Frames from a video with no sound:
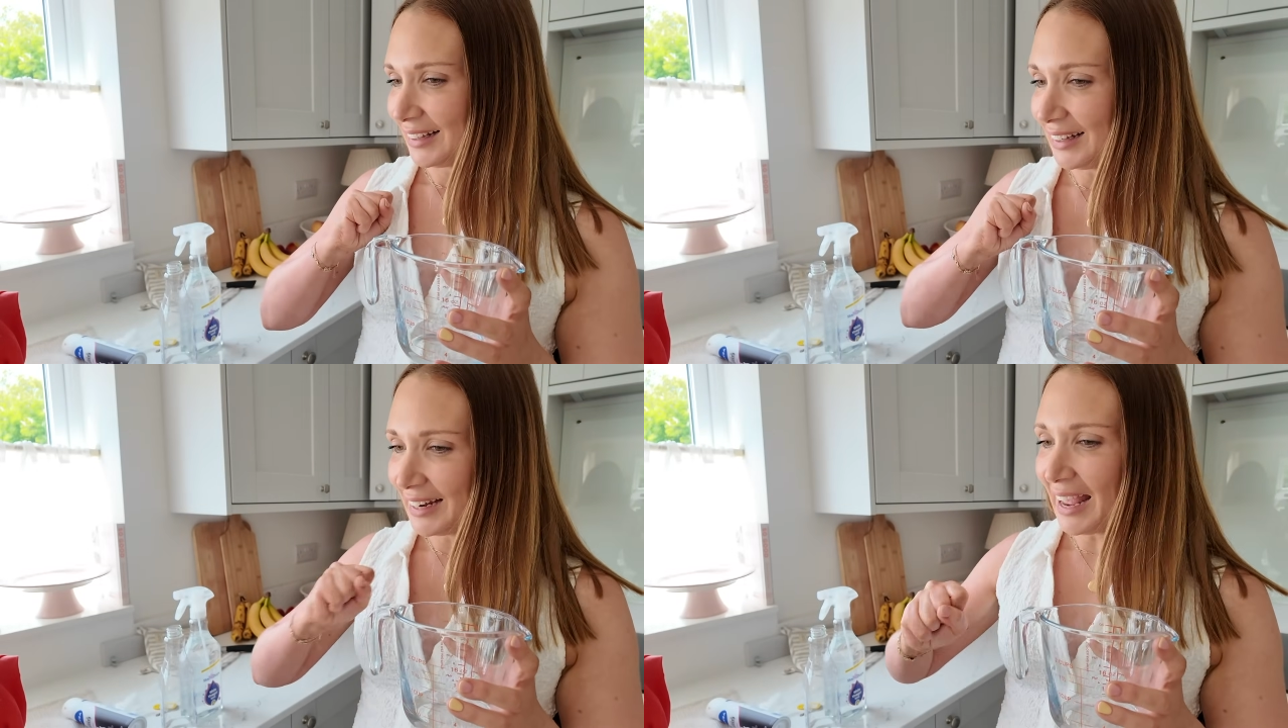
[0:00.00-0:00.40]

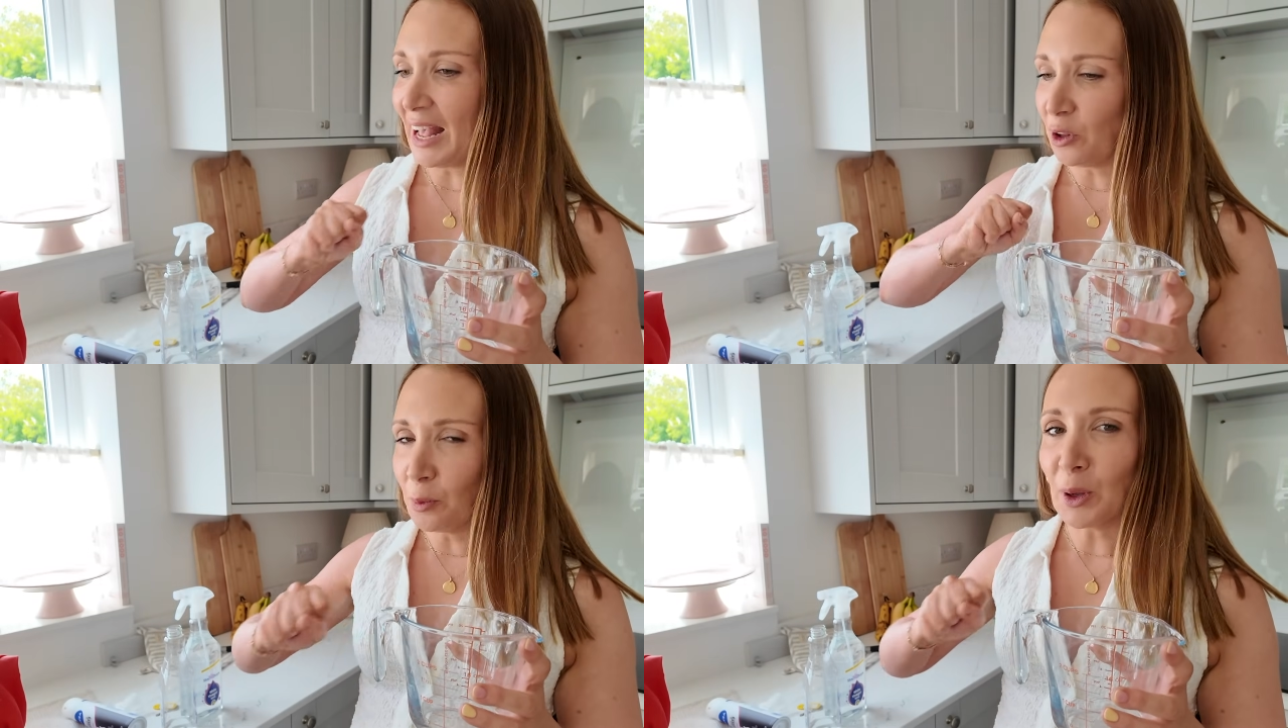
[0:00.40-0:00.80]
an
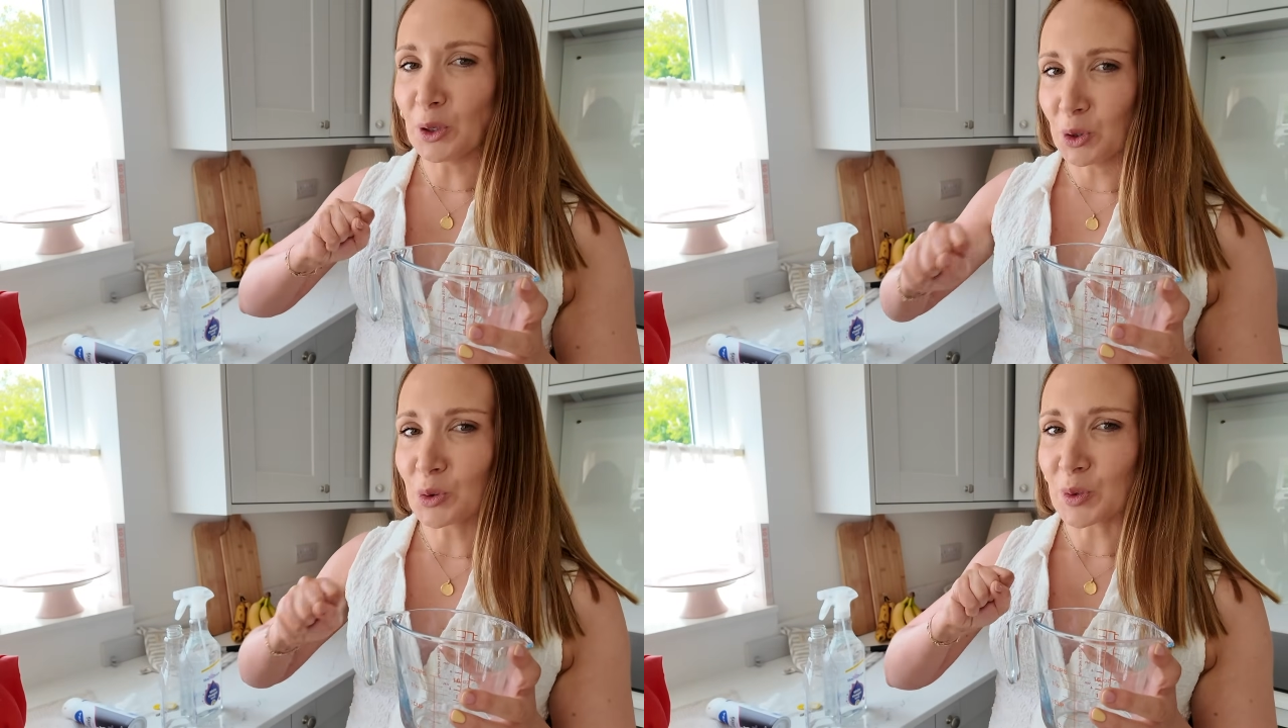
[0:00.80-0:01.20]
elbow
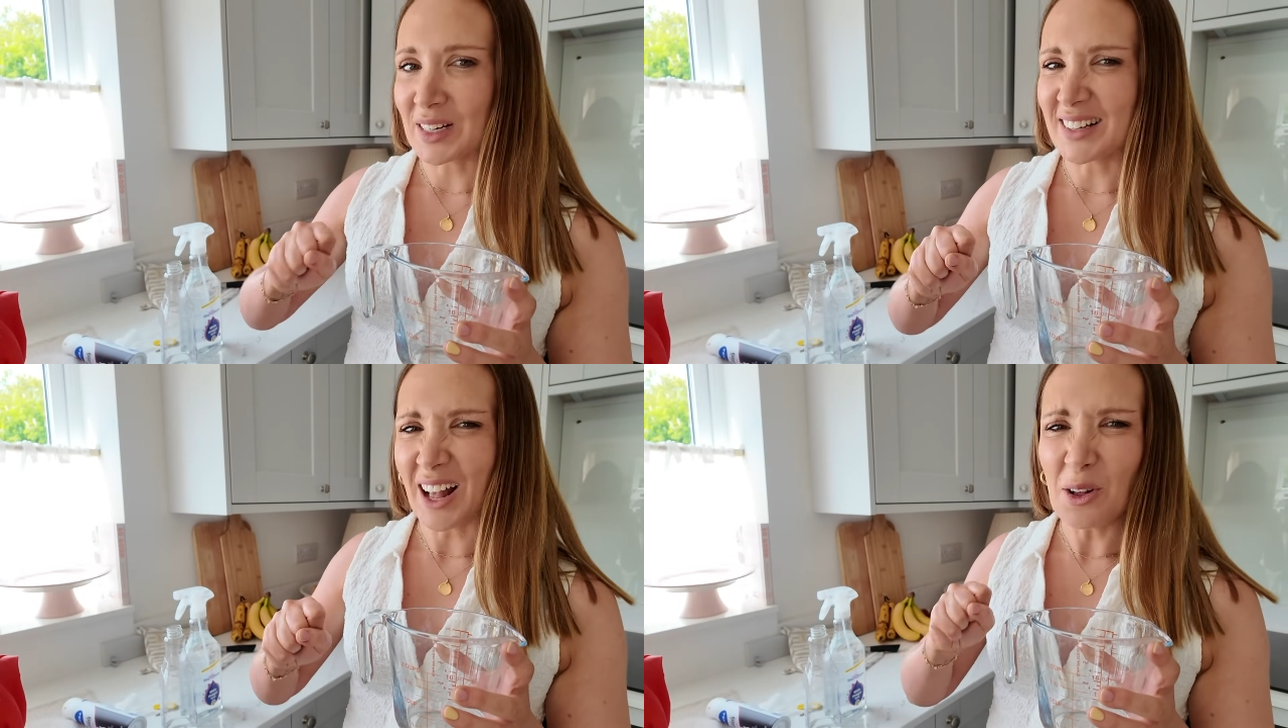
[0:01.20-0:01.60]

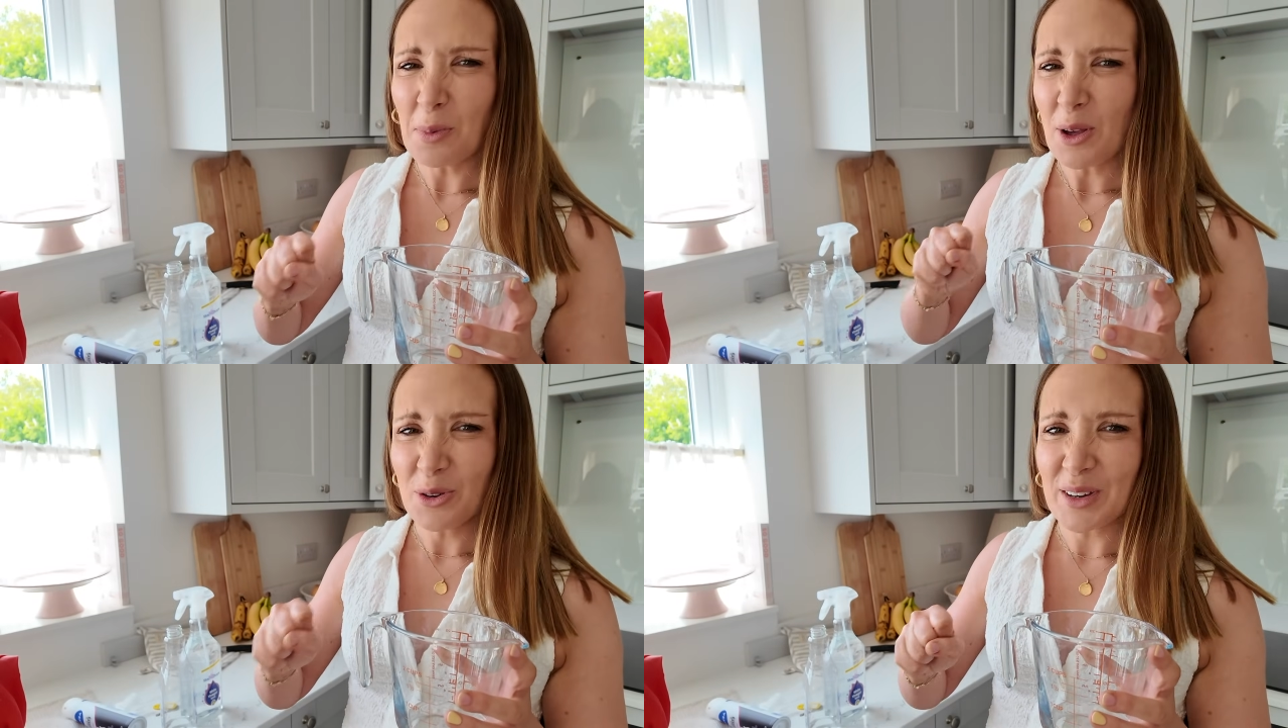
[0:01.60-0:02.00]

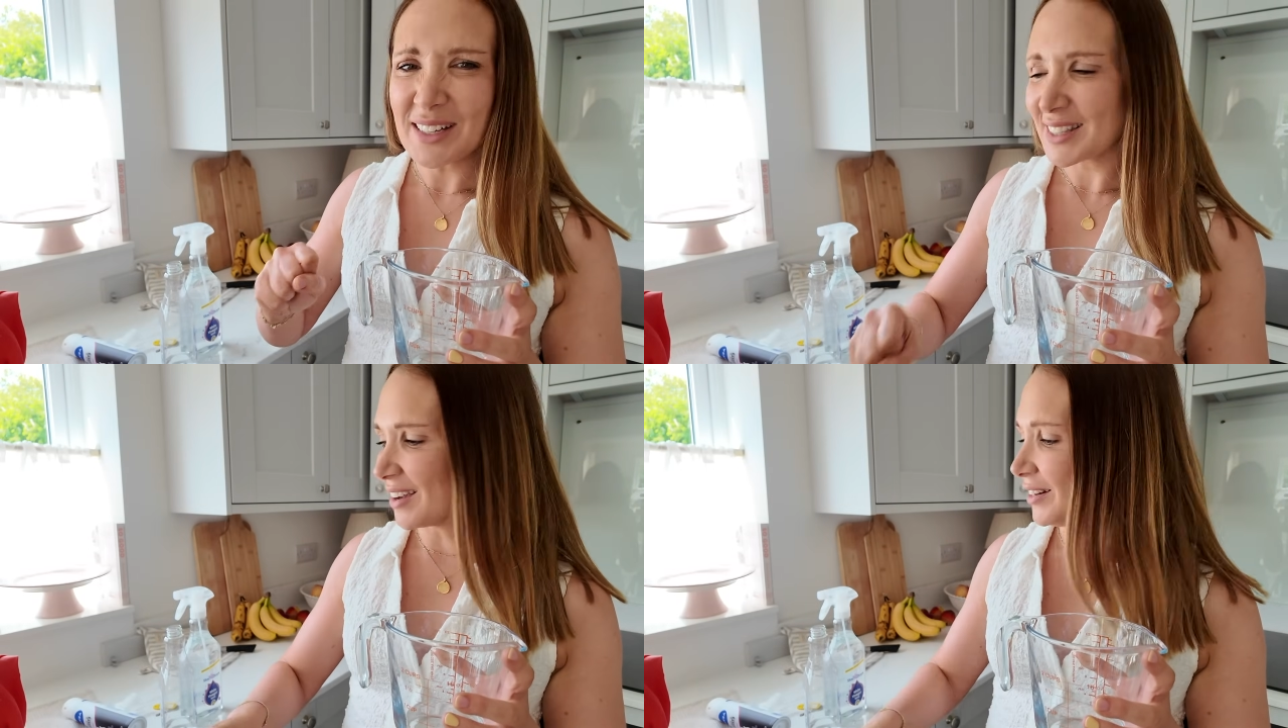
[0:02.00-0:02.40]

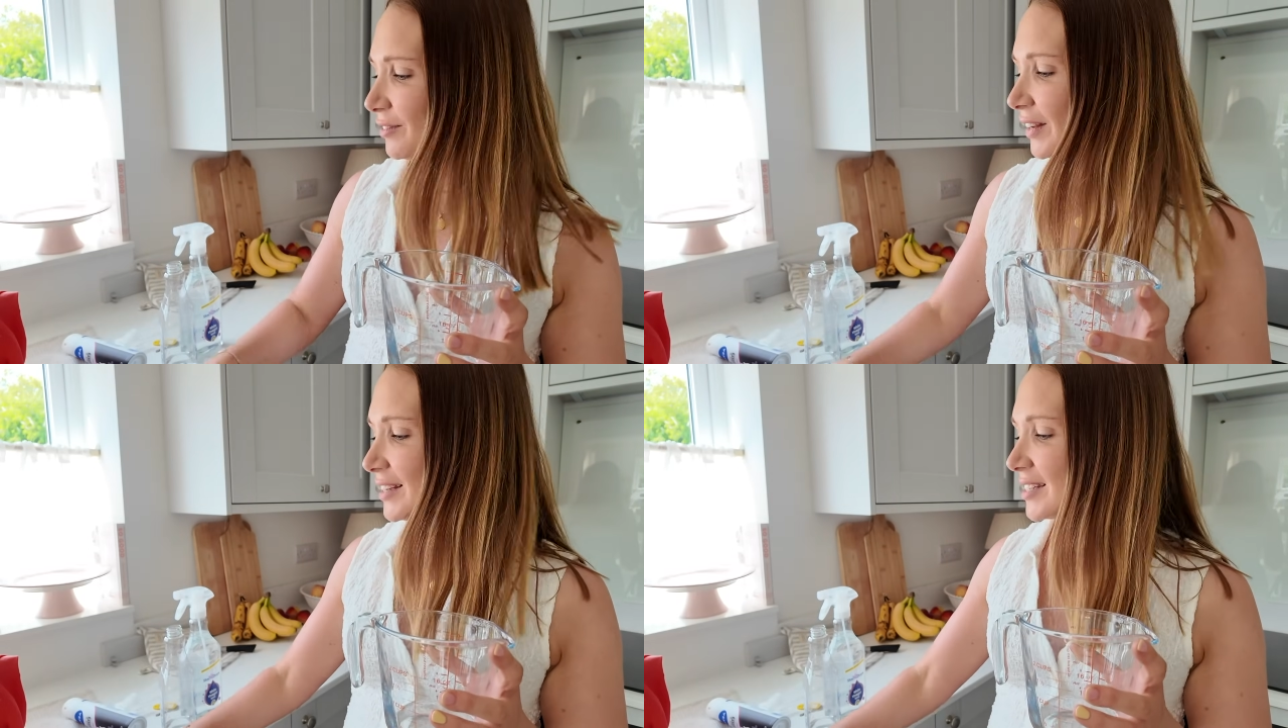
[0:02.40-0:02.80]
grease kind
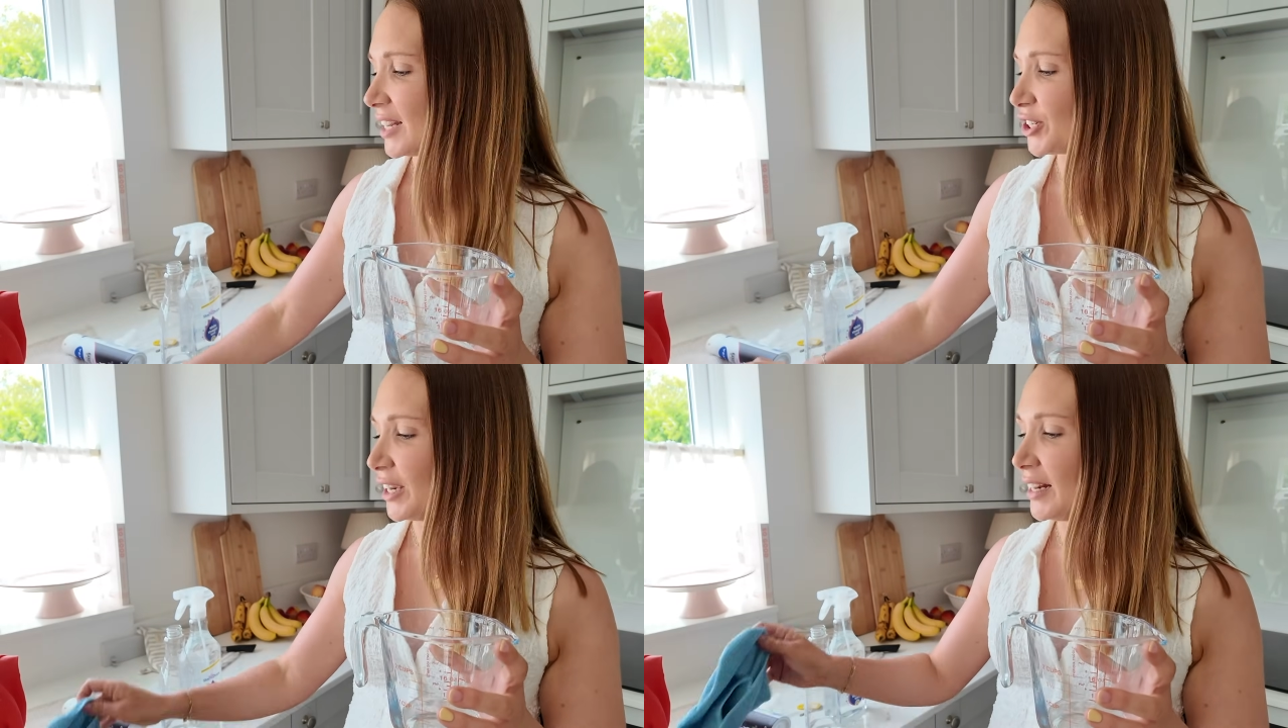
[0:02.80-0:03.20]
of
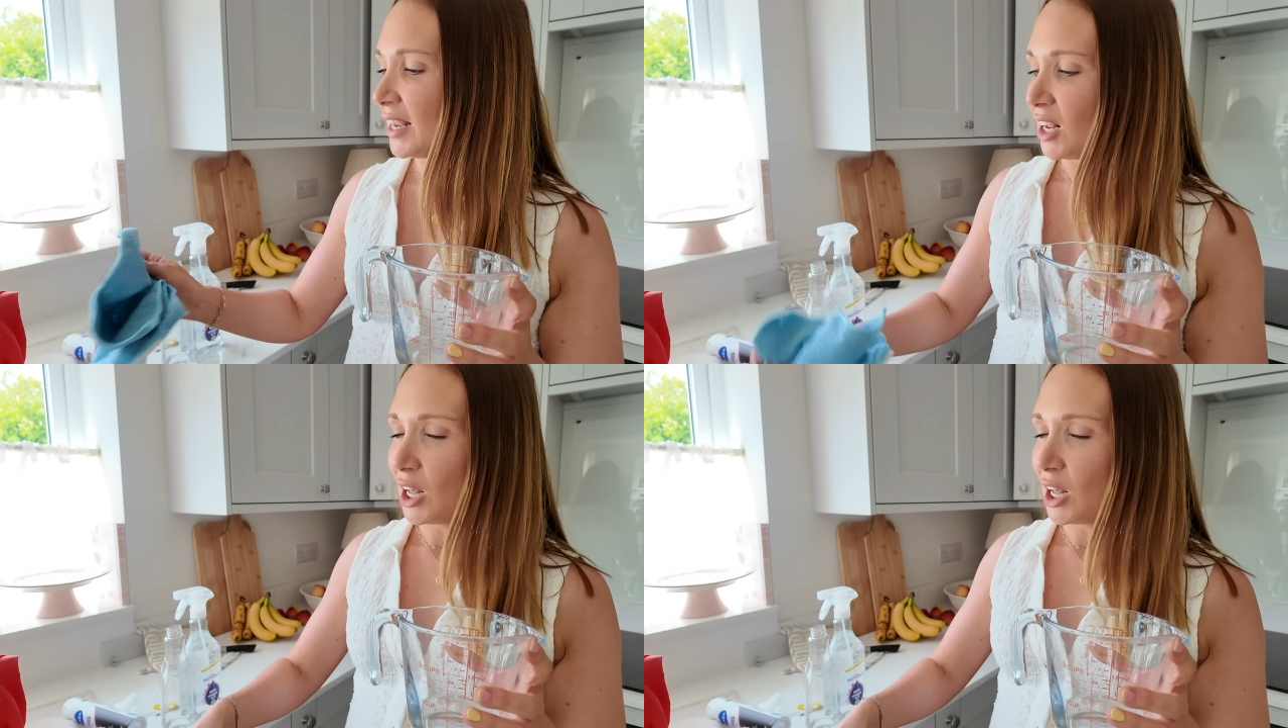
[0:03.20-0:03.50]
session.